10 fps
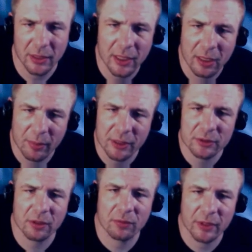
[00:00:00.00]
Yeah, I'm
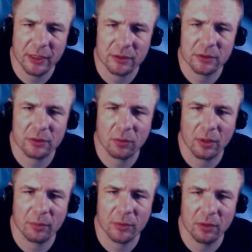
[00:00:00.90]
actually on vacation, so
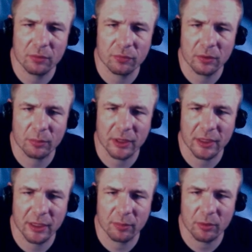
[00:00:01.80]
I'm not in front of my
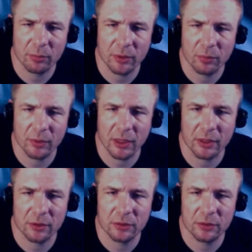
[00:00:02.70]
camera, but when I